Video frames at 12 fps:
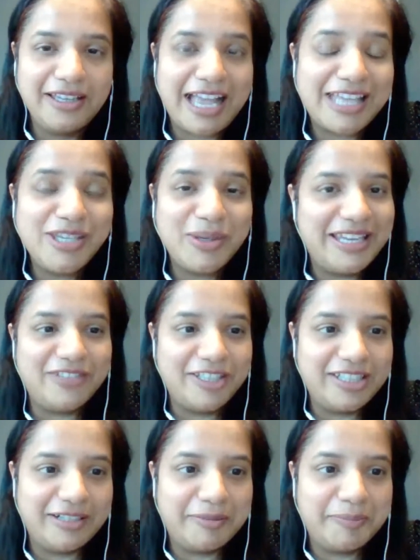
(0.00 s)
And you're never
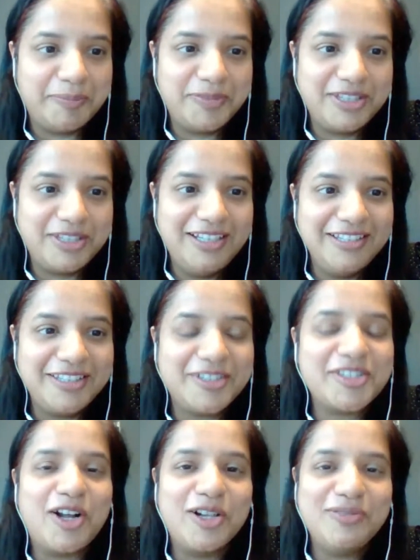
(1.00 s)
done. There
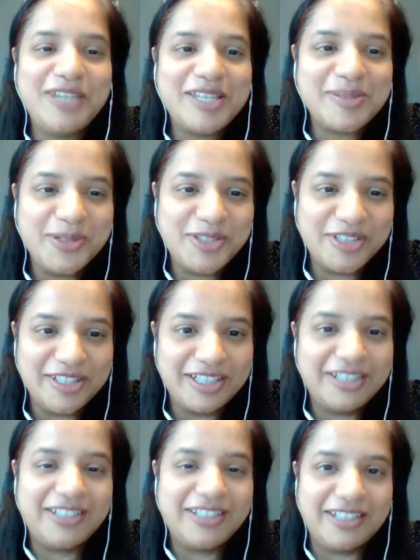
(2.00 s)
is always more to
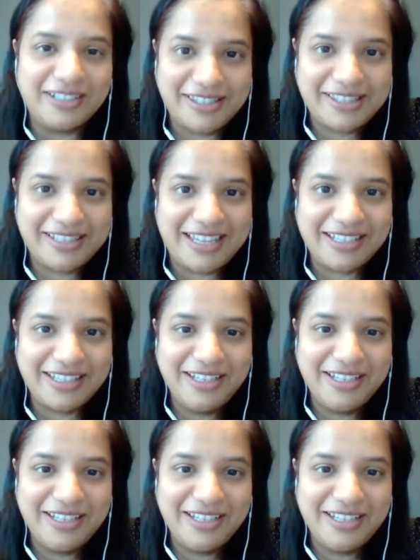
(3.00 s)
learn and understand,